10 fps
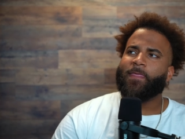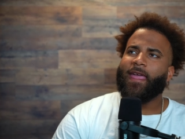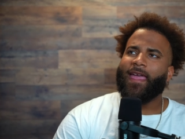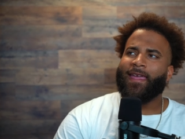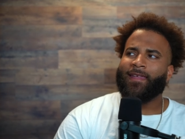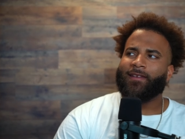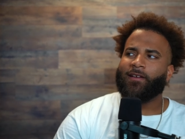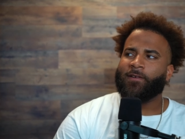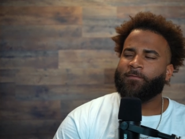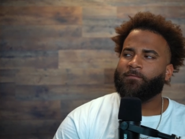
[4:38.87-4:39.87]
and
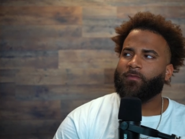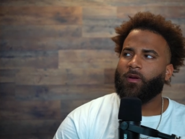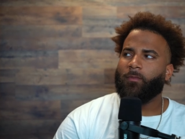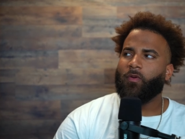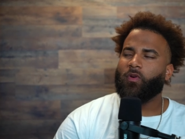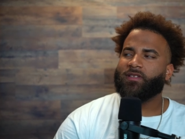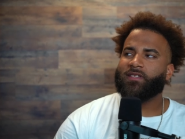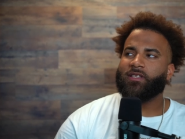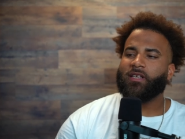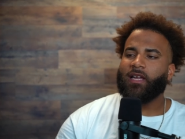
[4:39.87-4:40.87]
um, but what
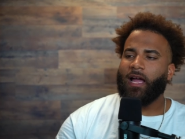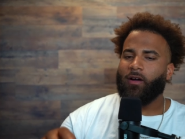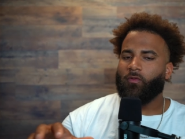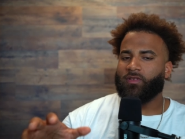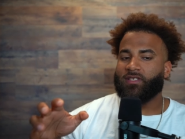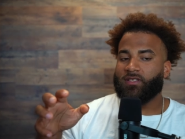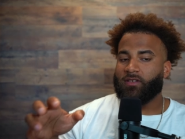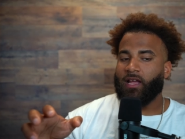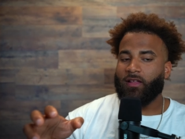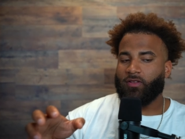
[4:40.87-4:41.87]
stuck out, what stood
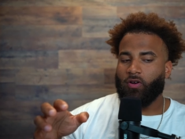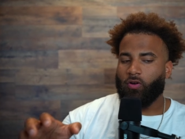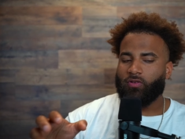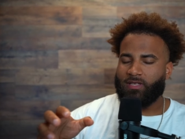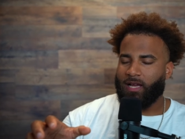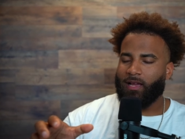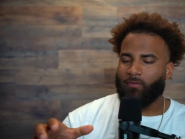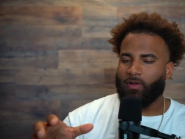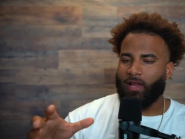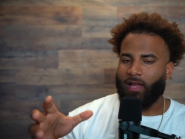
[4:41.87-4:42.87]
out the whole time
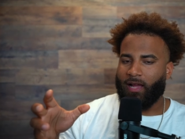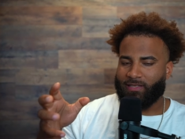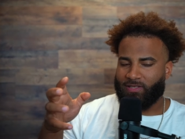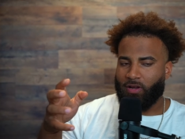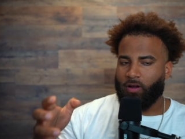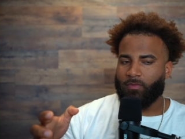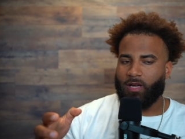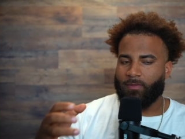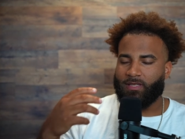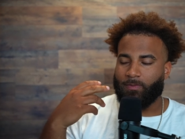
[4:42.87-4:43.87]
when I, I saw him
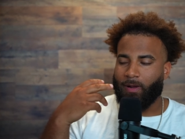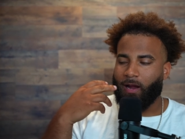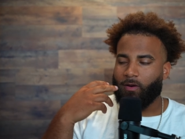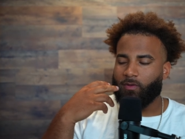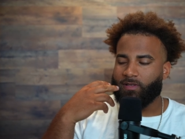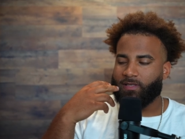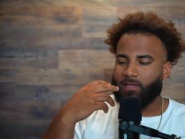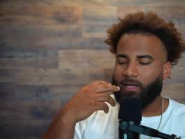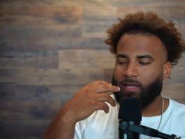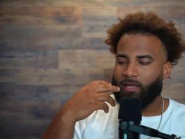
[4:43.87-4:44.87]
come into power was
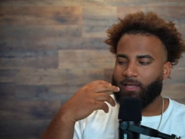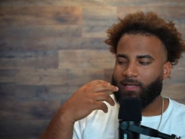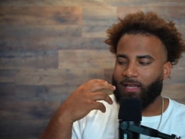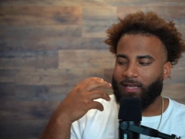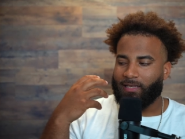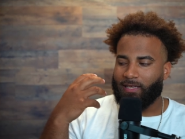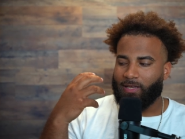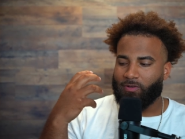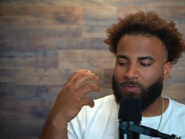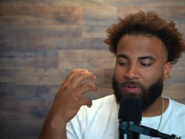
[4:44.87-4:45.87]
that like he
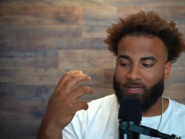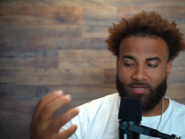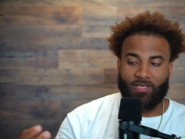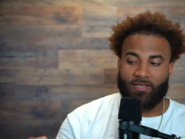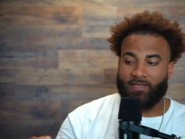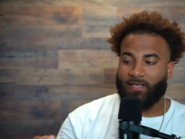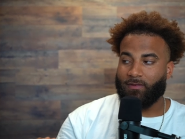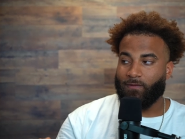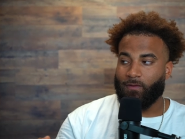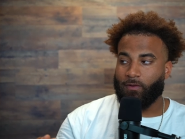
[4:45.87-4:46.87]
was putting Jesus at the
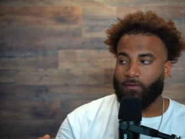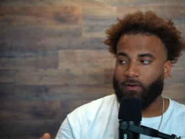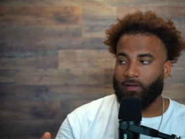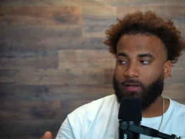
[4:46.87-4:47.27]
forefront,